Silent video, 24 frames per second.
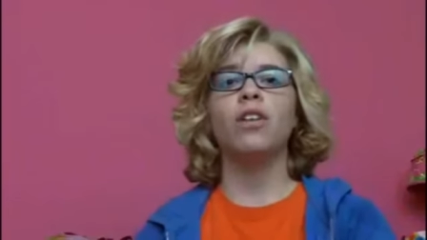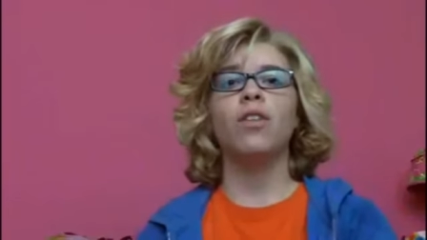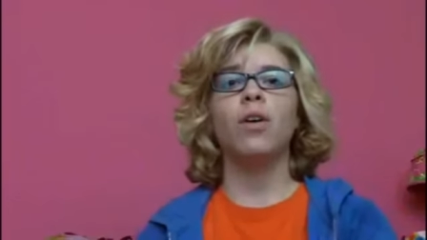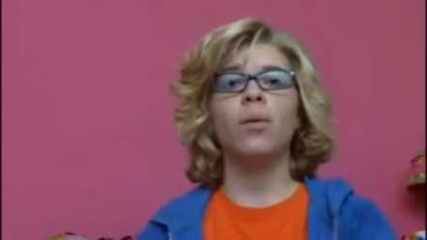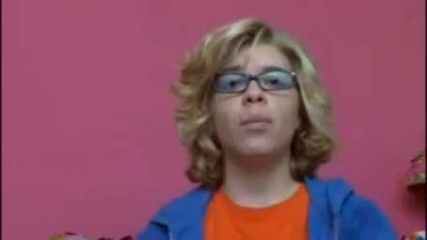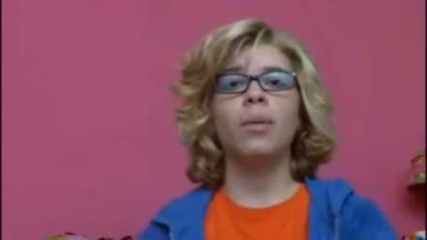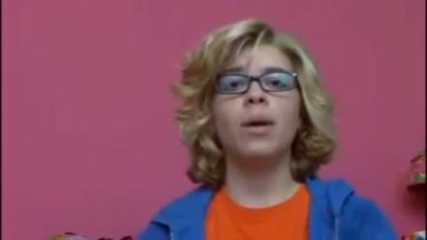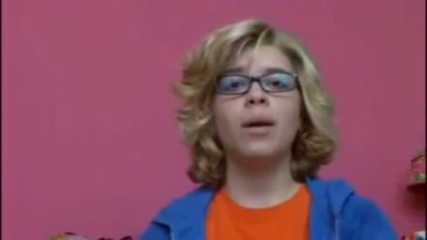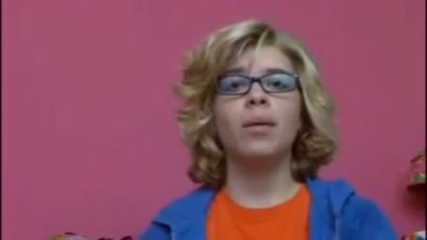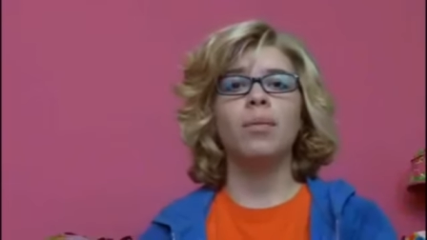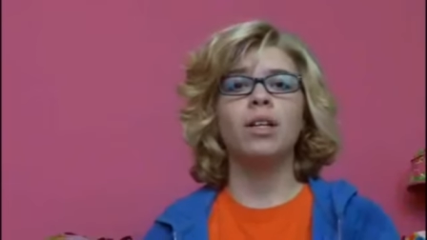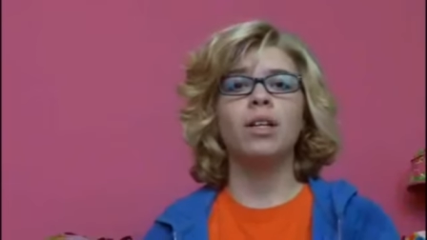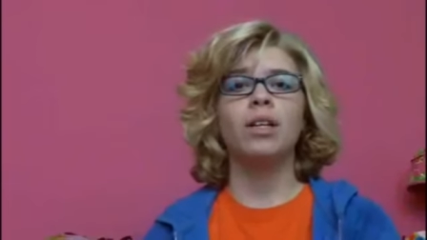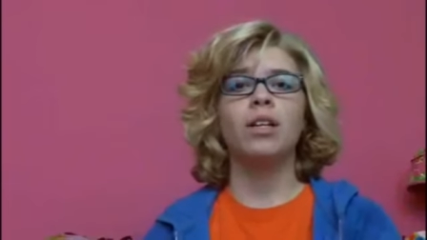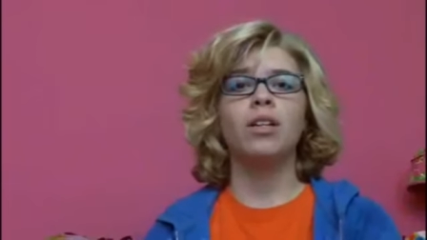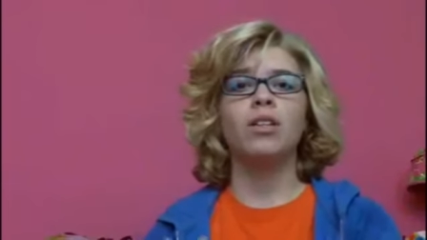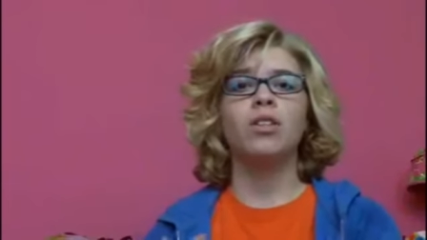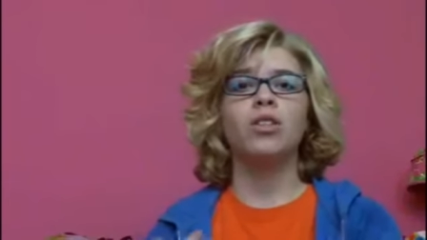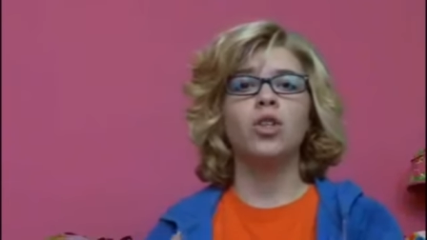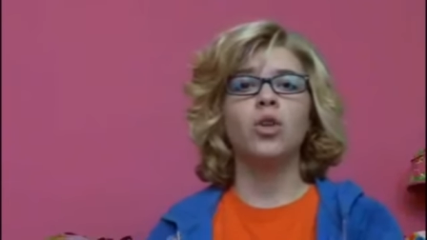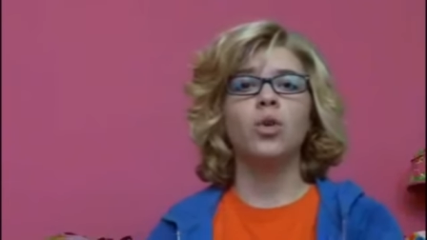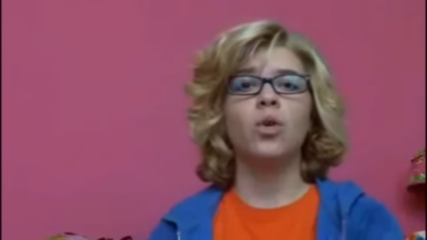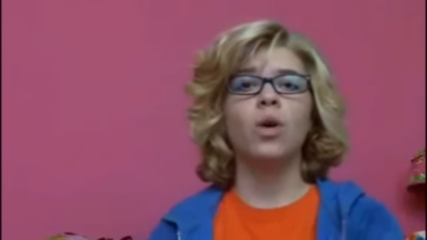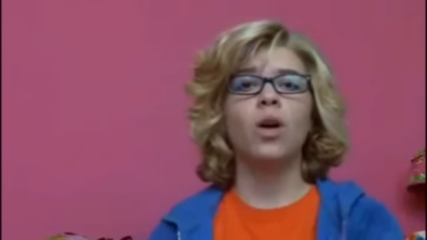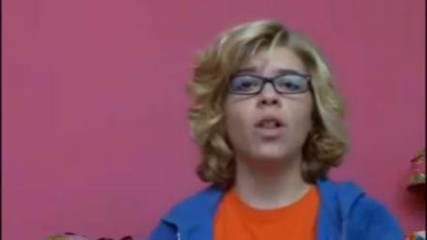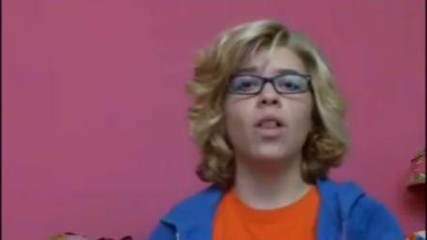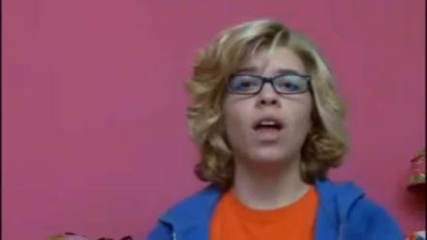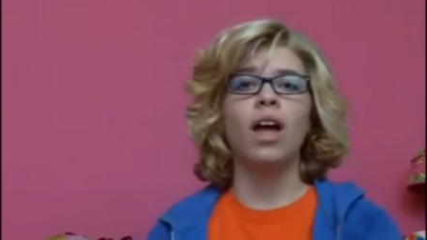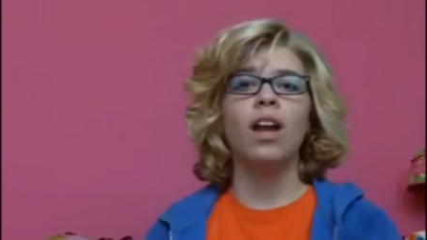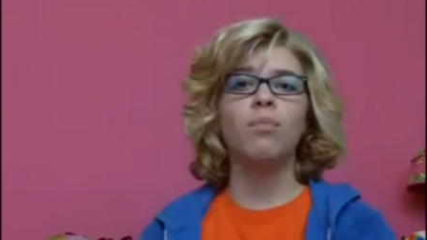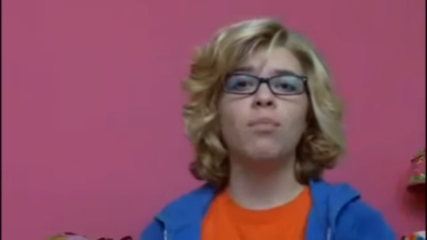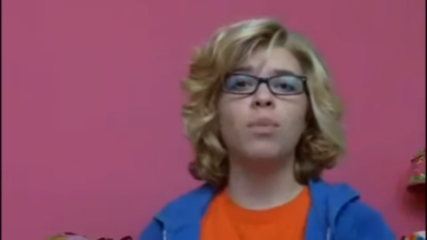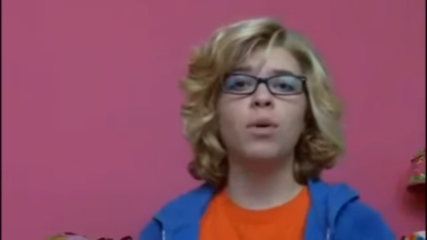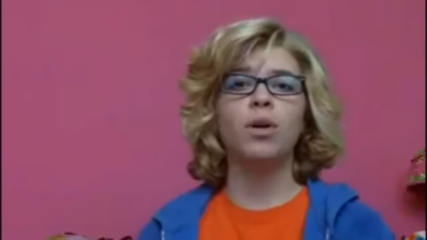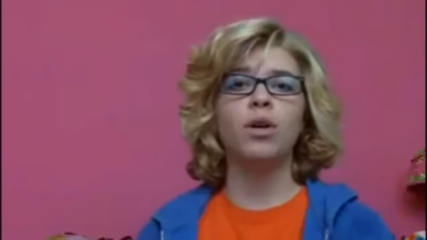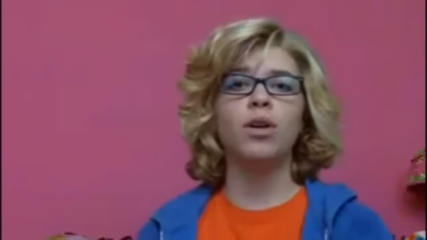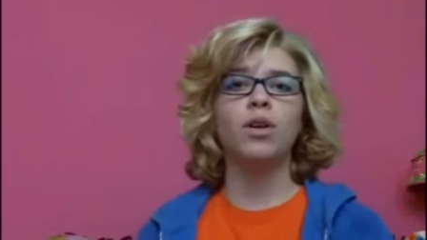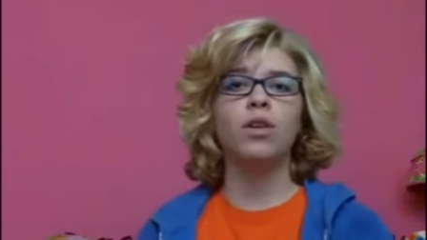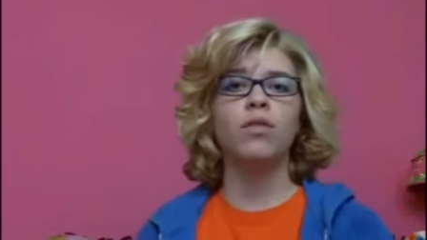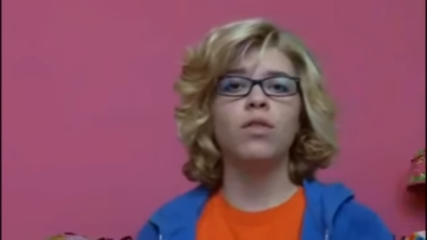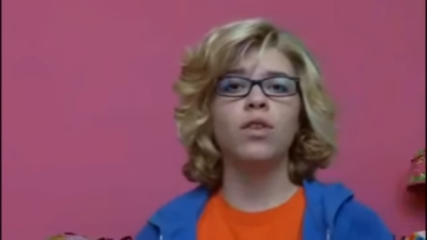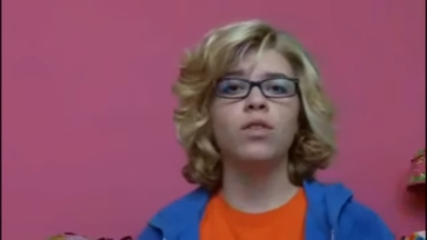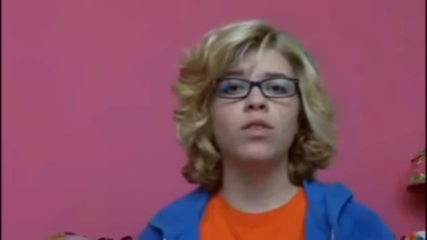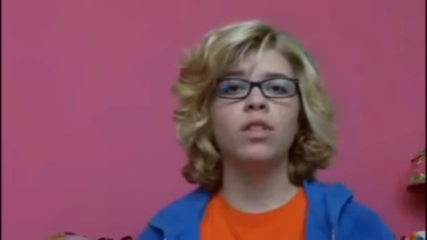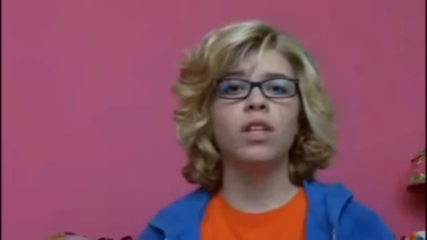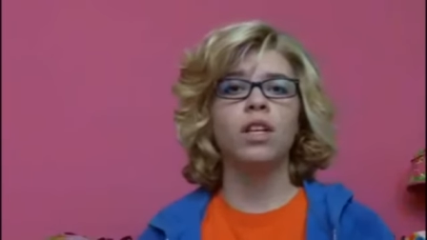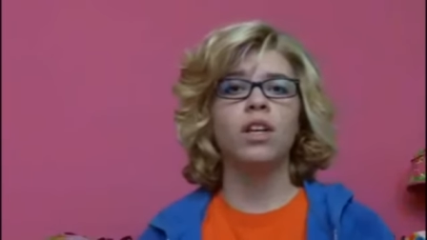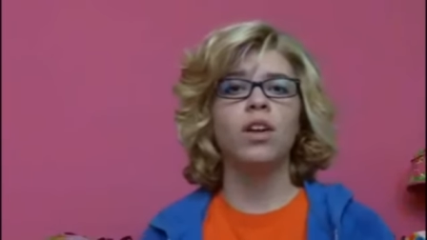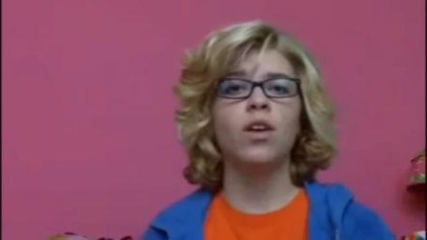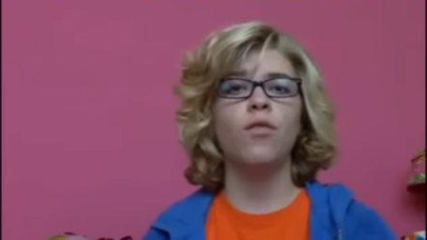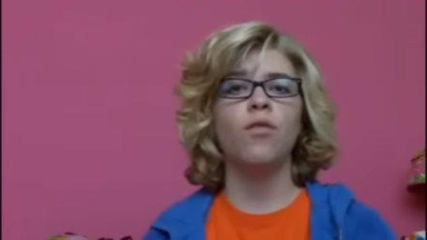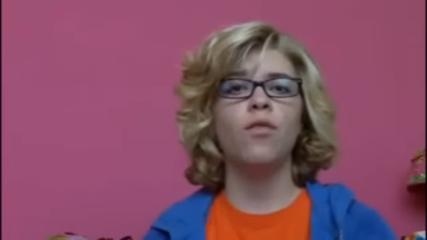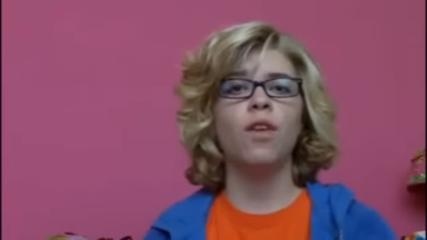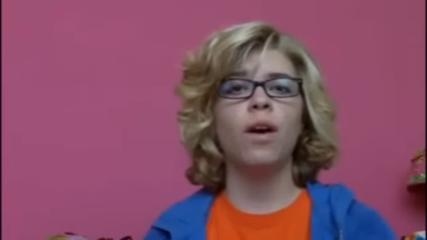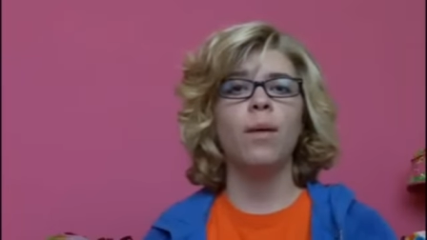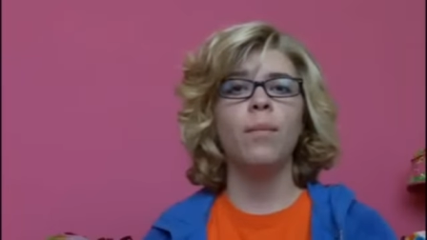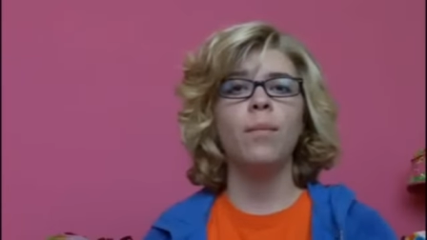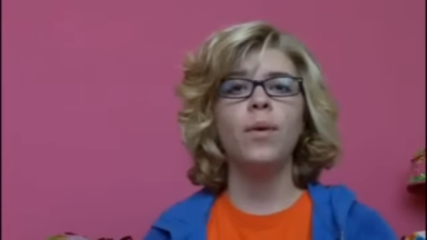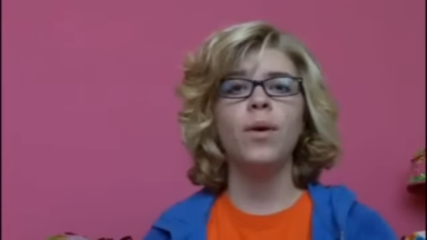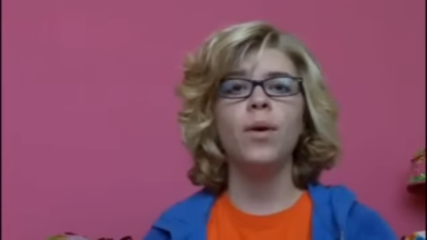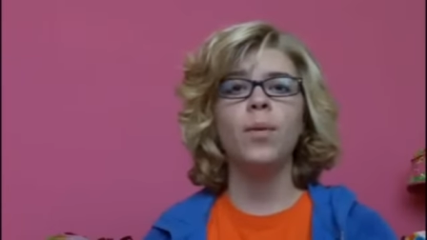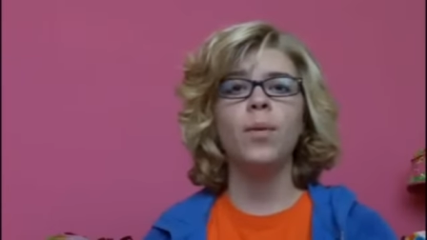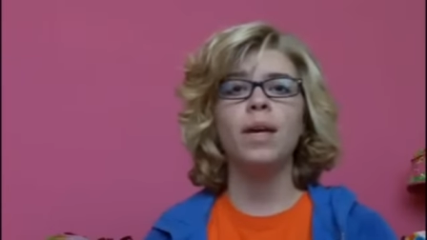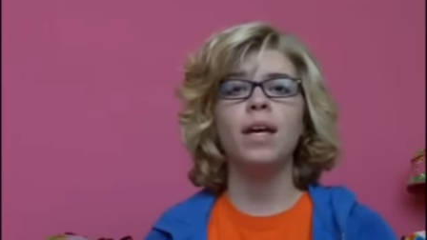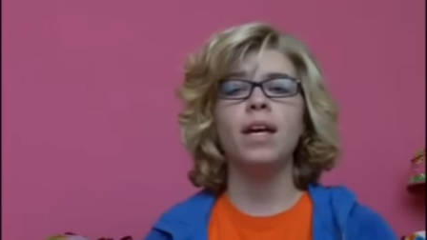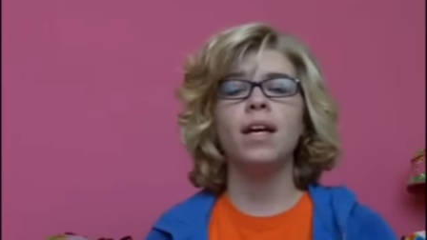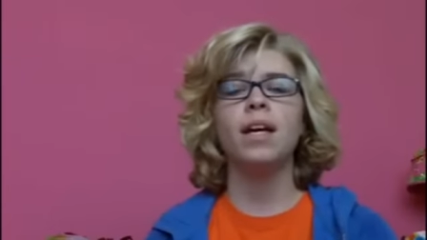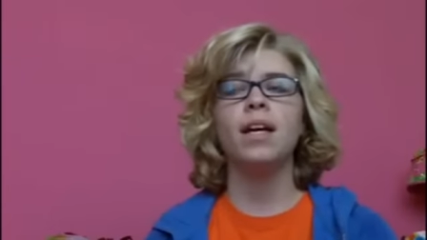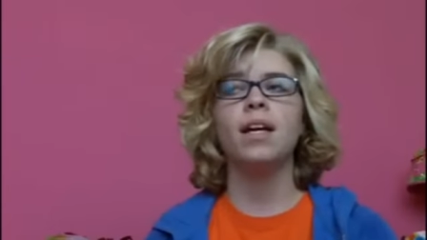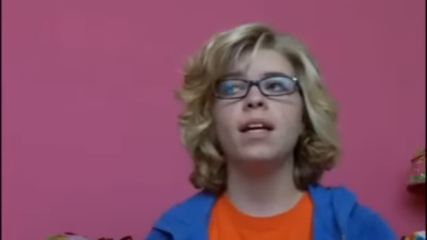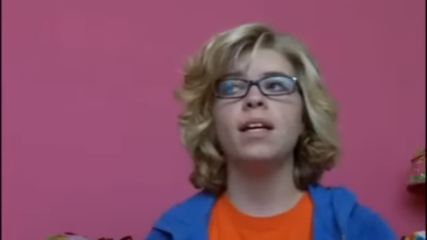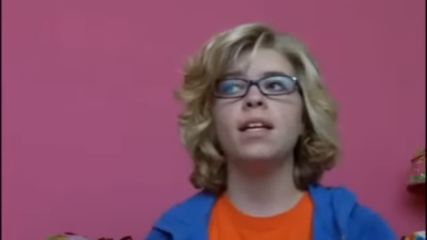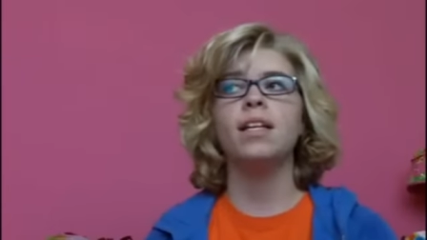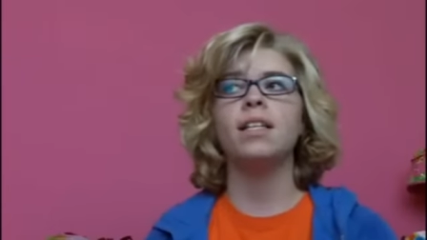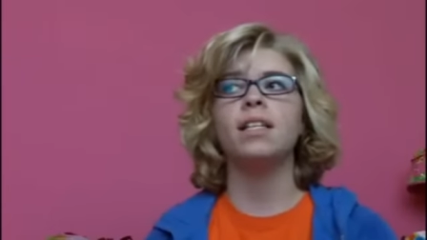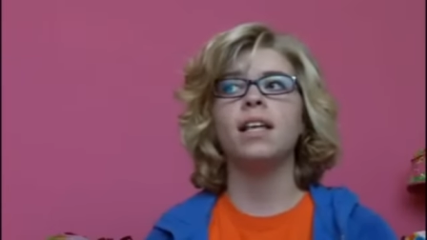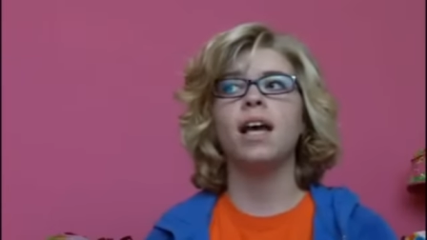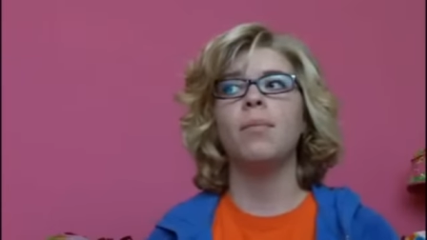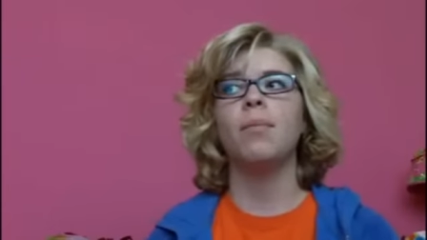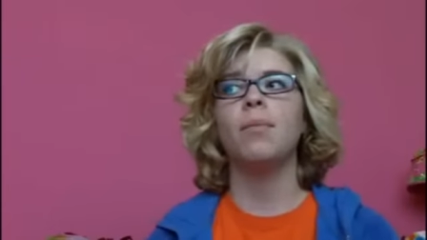if I'll be able to do a lot of book reviews in November because